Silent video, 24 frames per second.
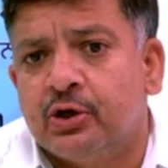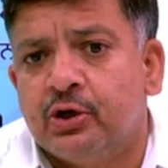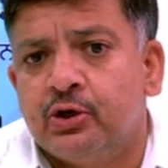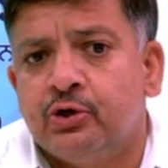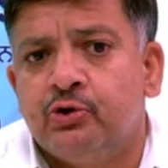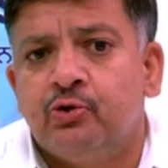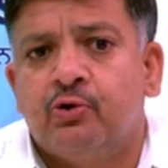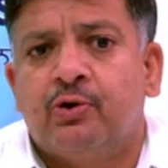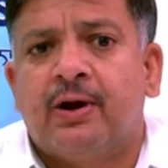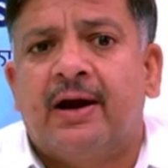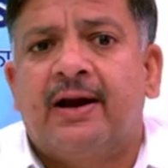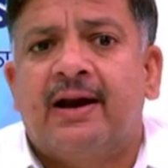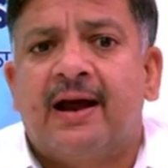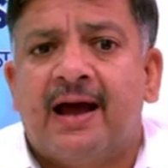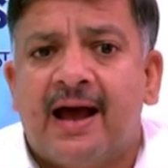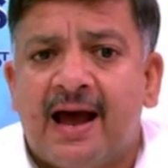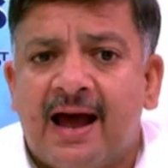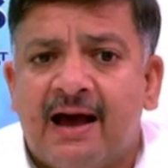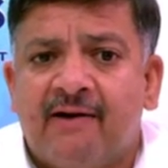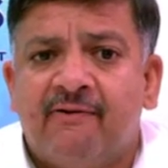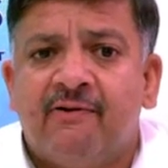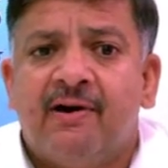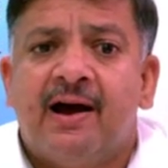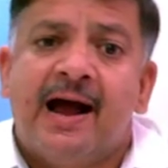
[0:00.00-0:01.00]
you can
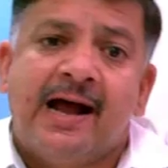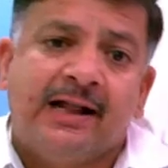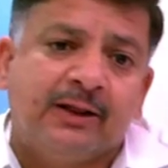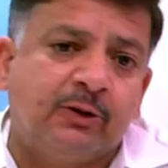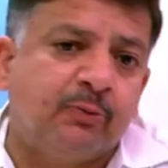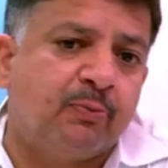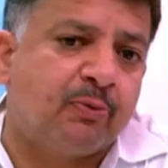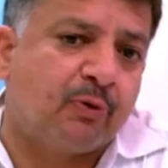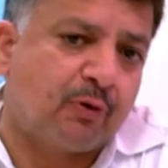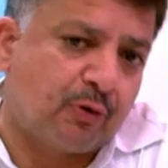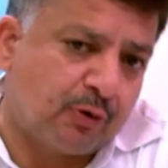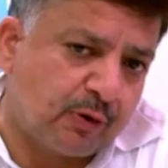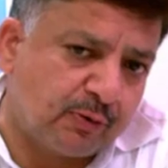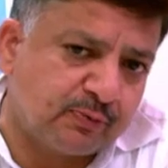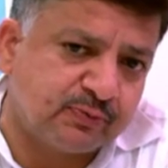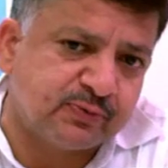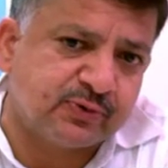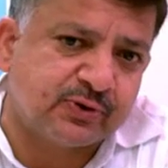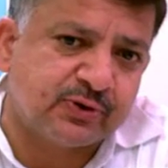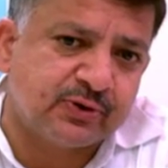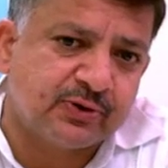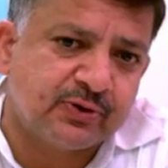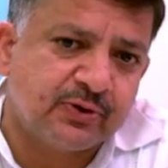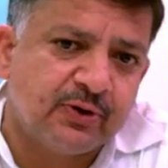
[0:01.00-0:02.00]
have health
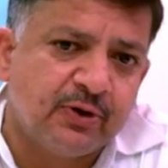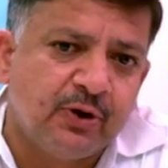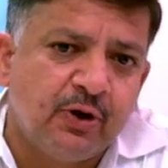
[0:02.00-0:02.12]
problems.